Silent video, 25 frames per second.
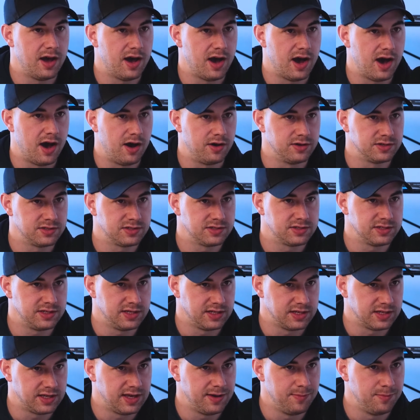a house
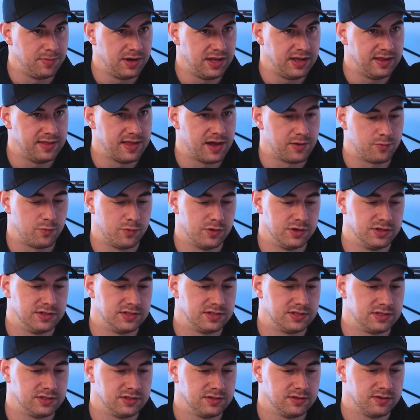in Kimberley that
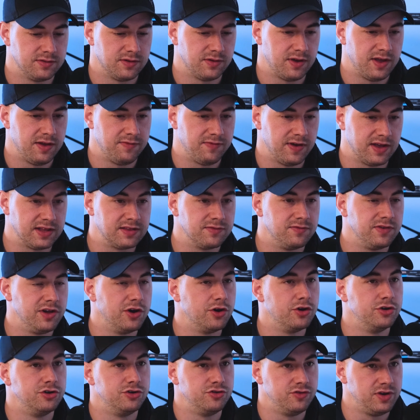was effectively
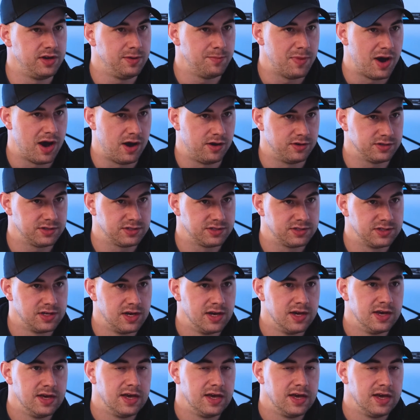her dream house.